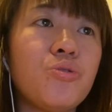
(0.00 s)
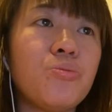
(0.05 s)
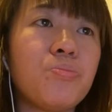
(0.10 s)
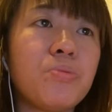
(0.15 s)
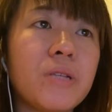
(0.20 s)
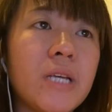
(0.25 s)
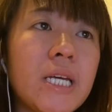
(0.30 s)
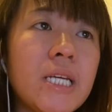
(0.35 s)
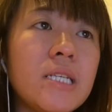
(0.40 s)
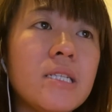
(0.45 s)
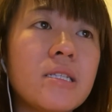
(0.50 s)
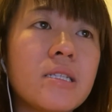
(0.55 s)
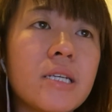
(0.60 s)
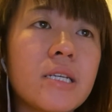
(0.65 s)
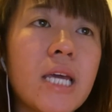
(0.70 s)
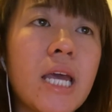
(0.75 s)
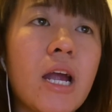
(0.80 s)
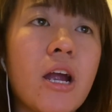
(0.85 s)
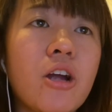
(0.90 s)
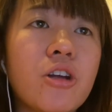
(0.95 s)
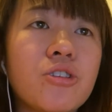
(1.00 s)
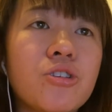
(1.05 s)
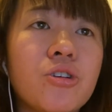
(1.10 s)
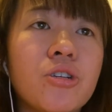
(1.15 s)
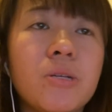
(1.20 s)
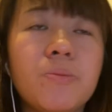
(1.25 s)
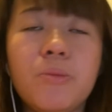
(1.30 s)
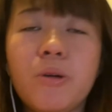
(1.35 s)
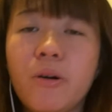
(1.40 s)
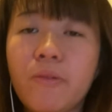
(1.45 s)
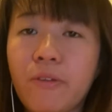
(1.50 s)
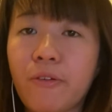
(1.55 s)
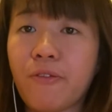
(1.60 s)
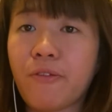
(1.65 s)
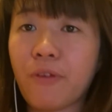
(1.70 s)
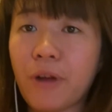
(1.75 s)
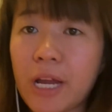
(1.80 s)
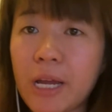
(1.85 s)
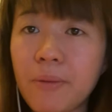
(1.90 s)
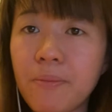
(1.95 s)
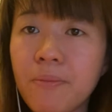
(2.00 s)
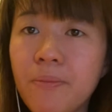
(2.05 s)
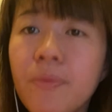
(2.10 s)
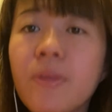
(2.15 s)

place the character in the middle of the frame.